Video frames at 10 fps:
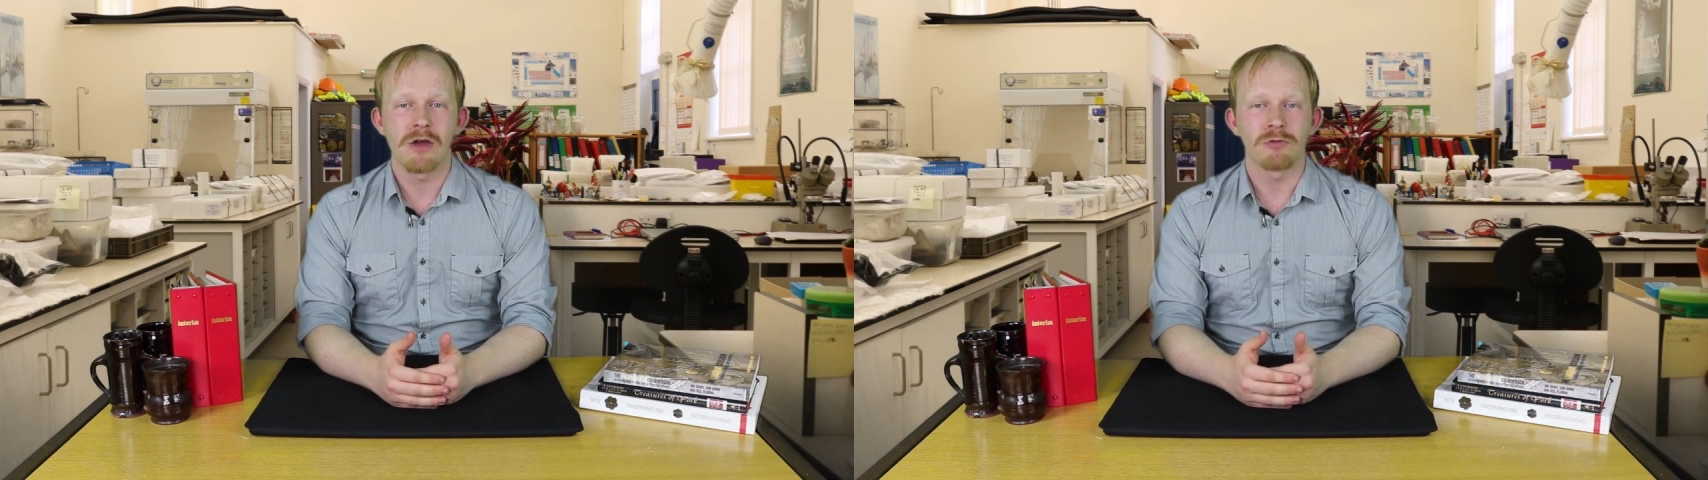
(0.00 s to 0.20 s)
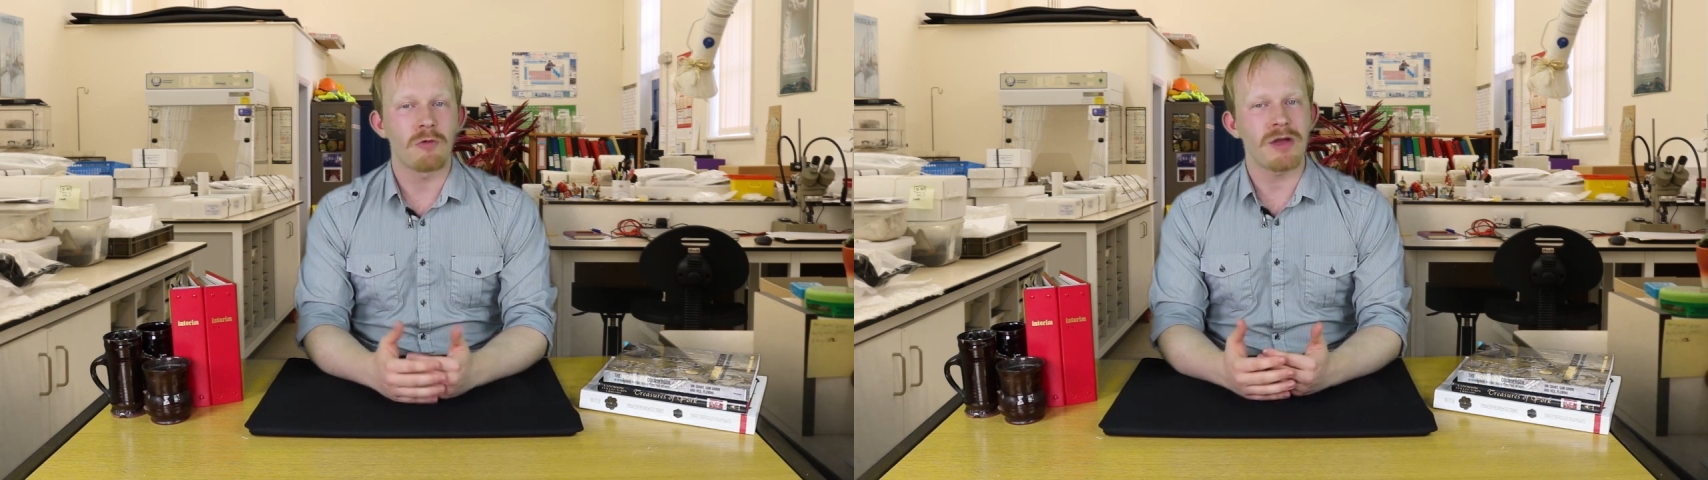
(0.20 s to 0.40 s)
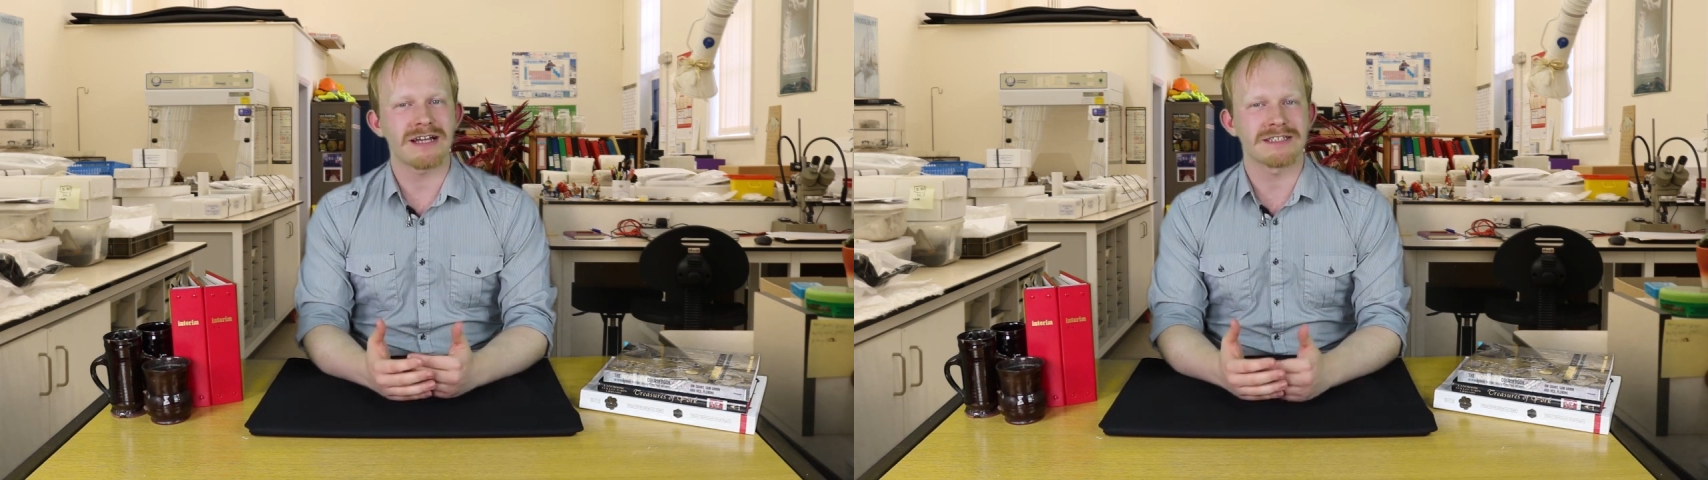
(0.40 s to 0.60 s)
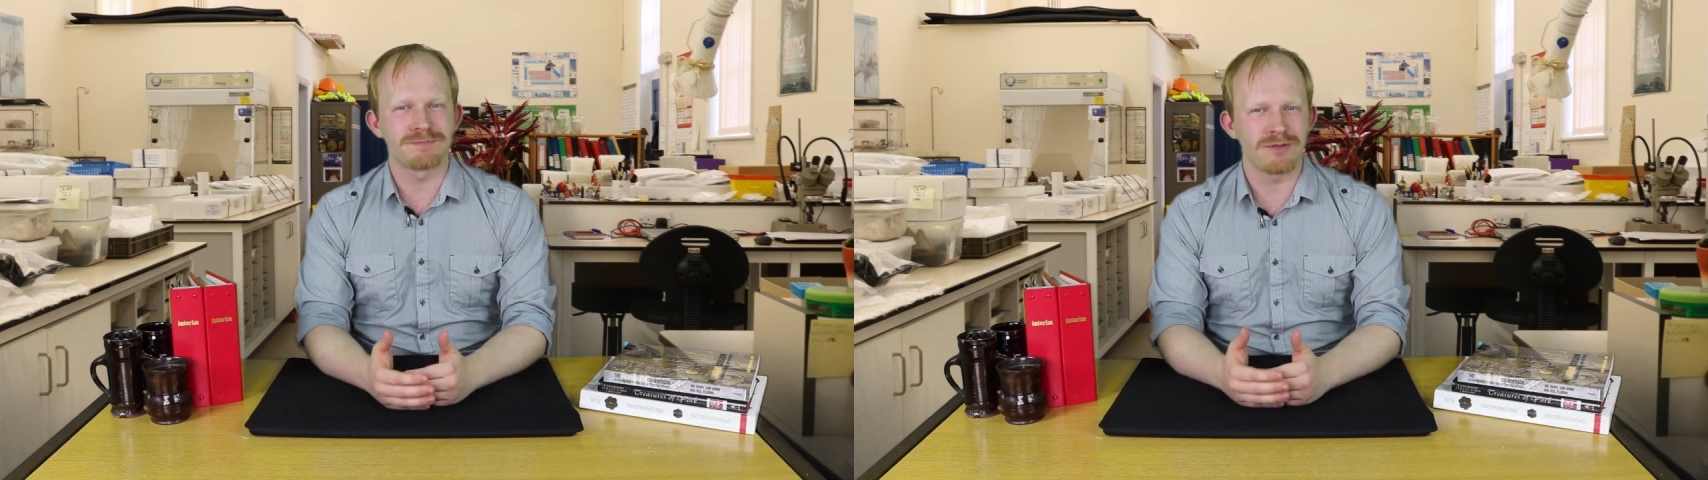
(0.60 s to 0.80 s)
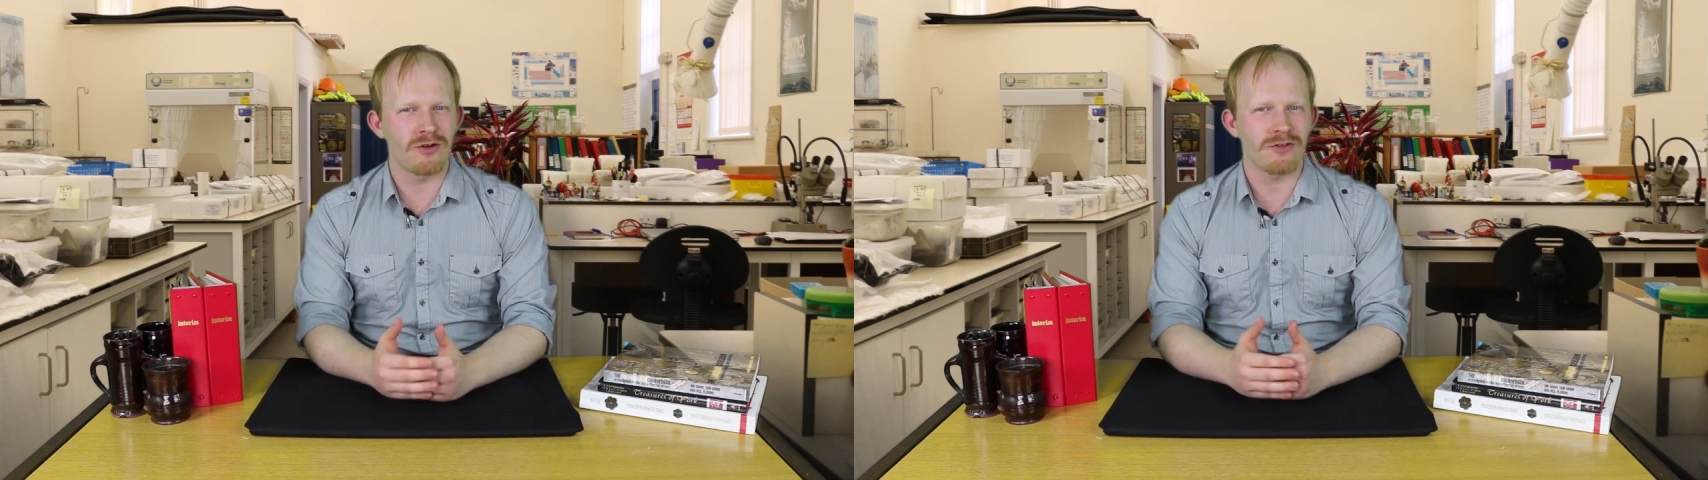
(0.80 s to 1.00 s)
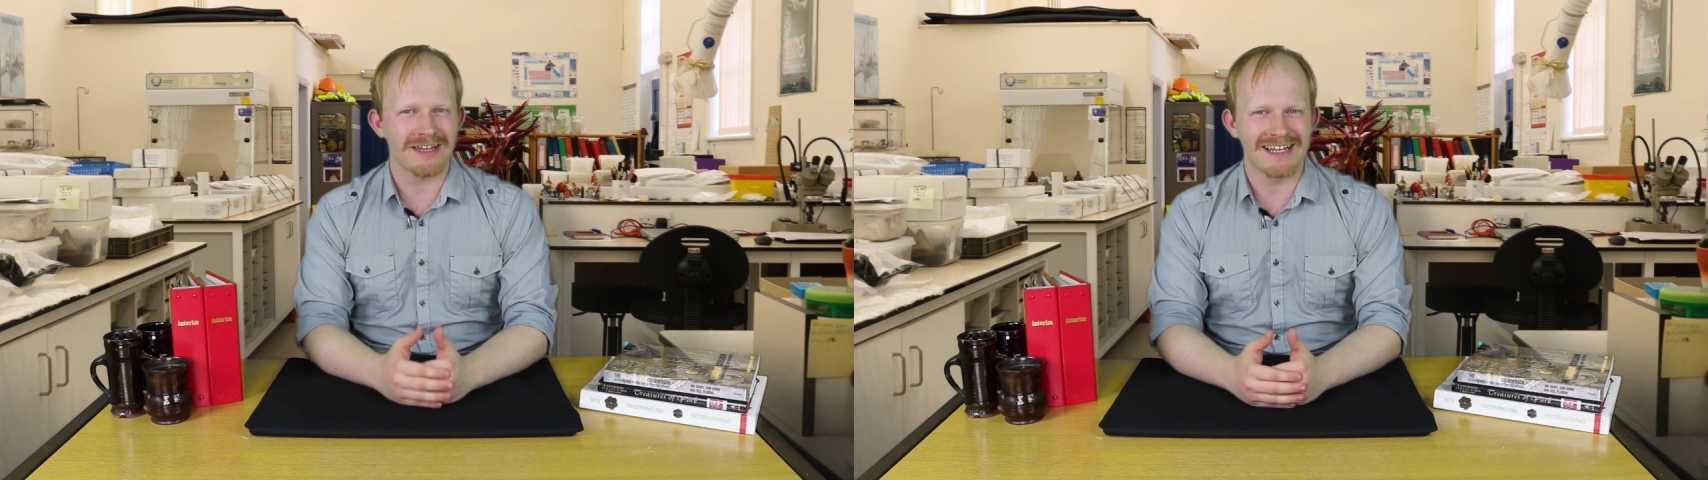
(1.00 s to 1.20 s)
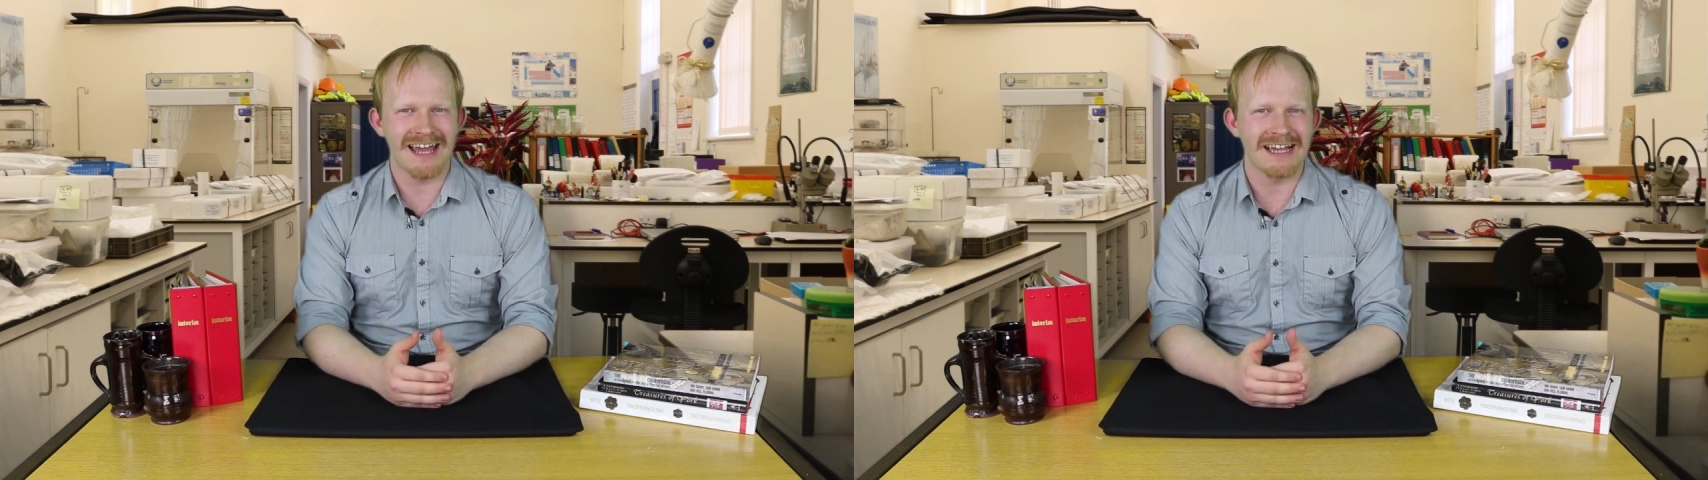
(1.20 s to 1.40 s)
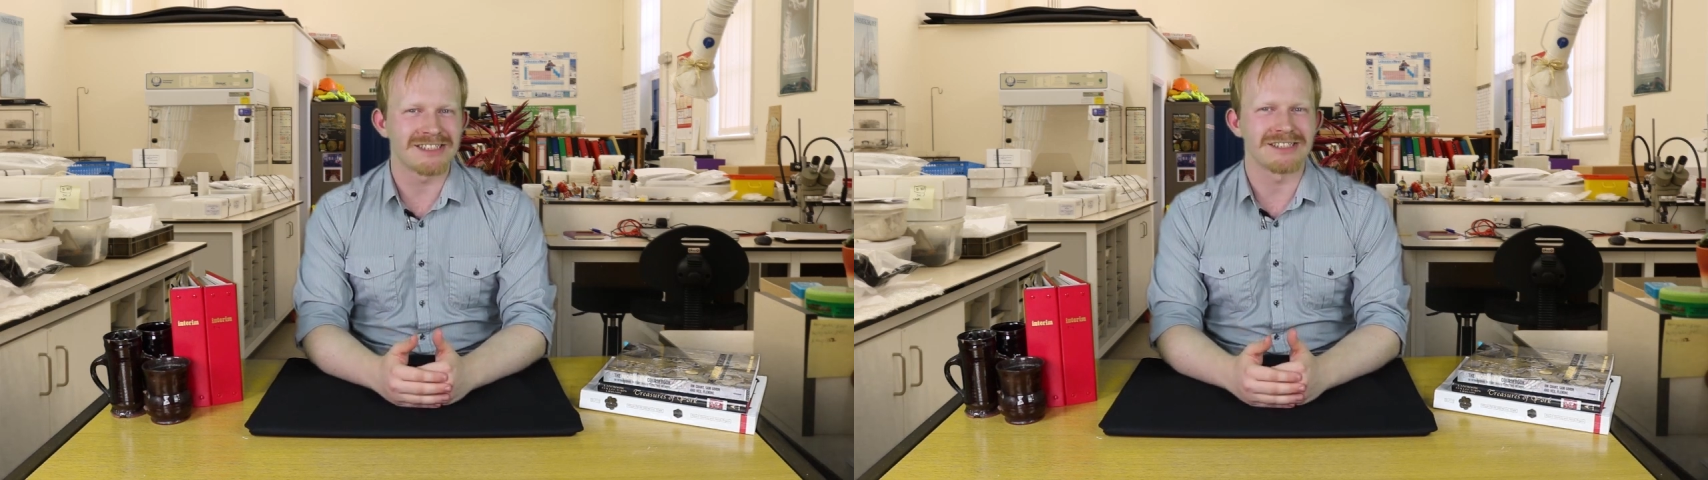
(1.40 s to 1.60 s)
where we explore the
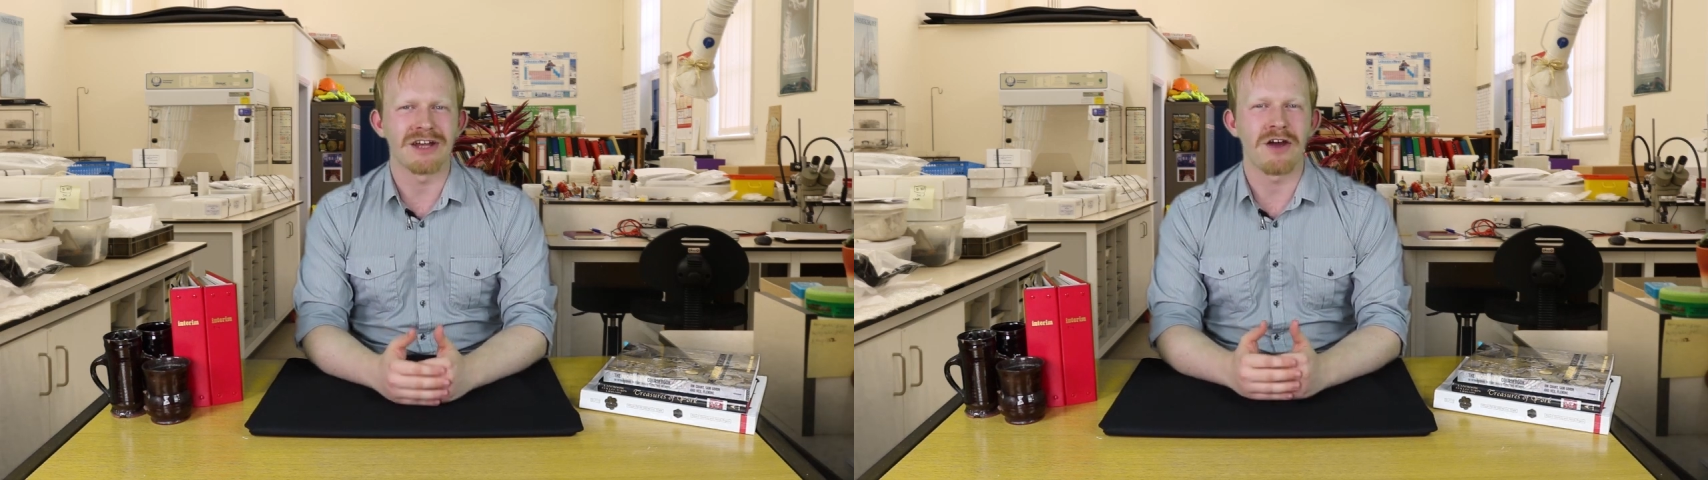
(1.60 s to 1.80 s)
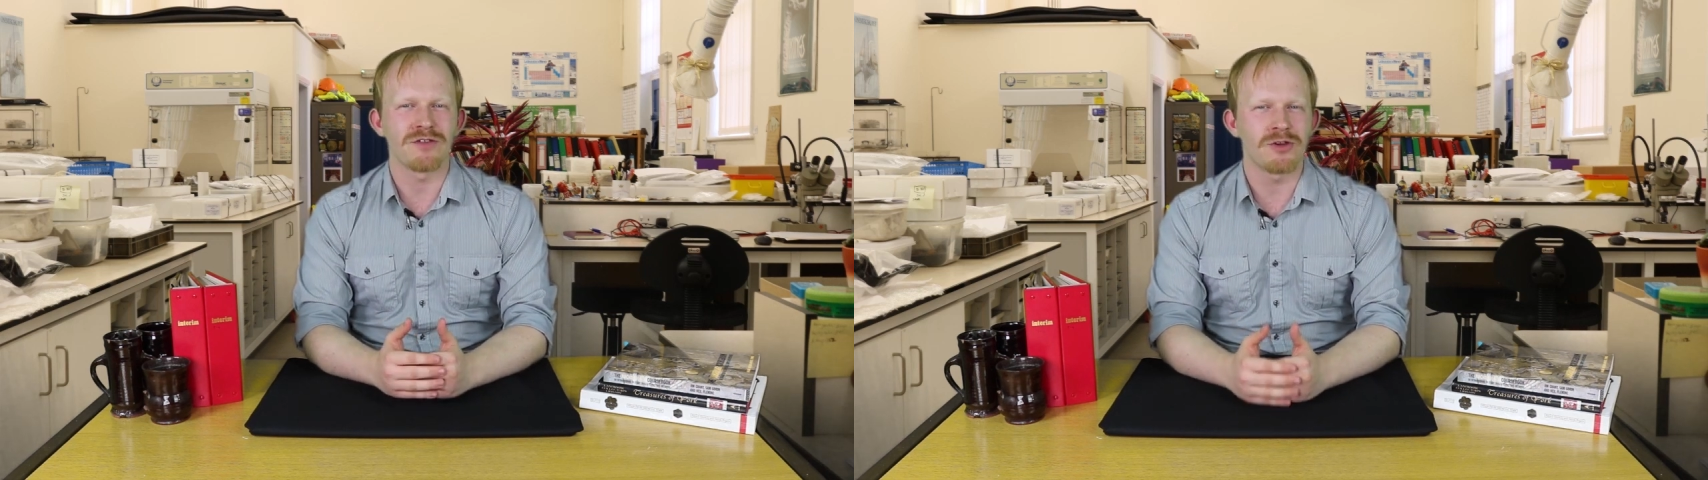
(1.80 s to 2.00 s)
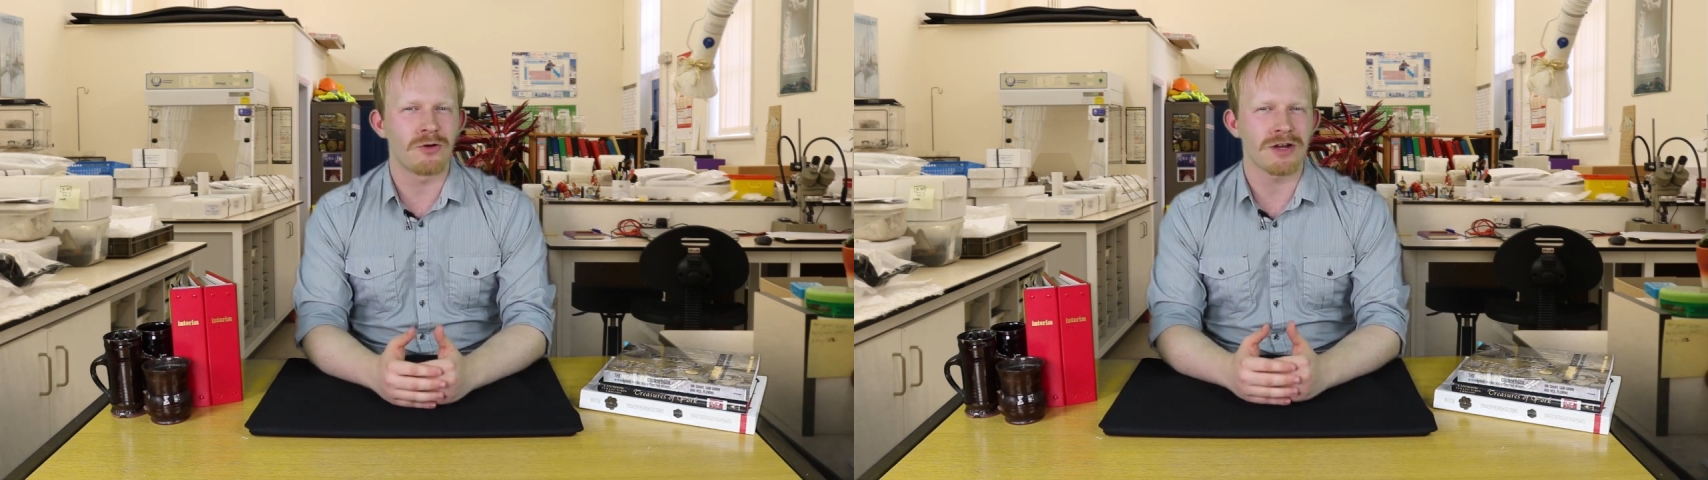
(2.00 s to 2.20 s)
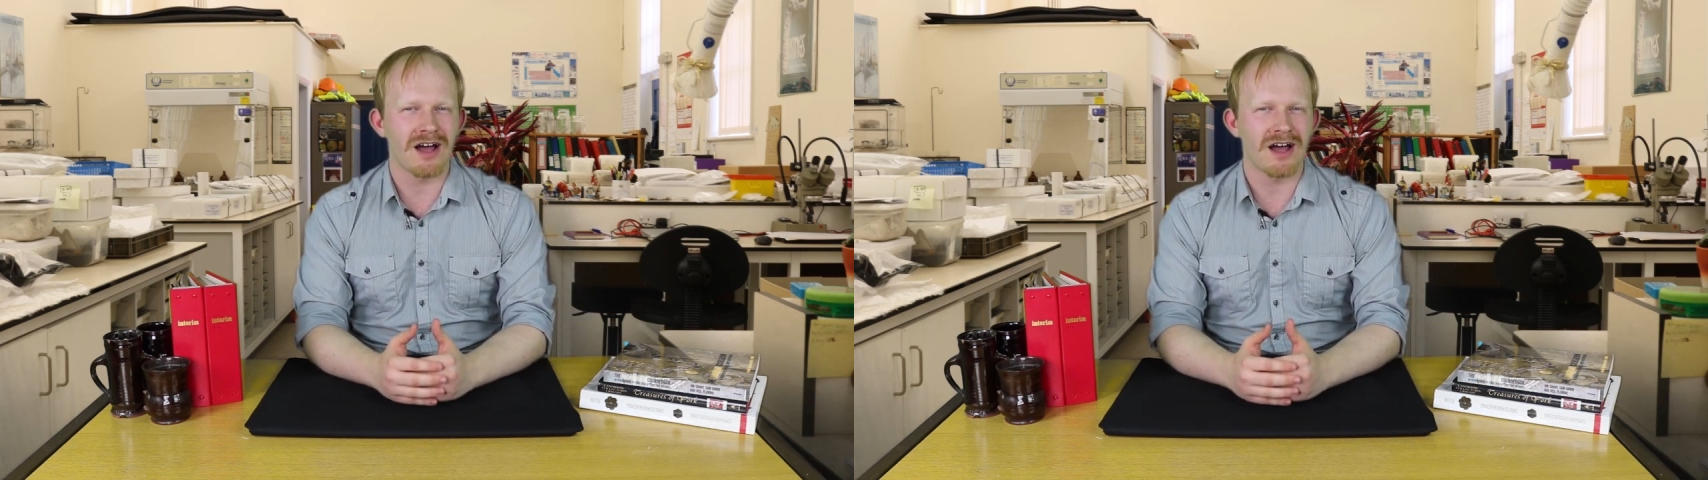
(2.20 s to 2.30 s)
collection of York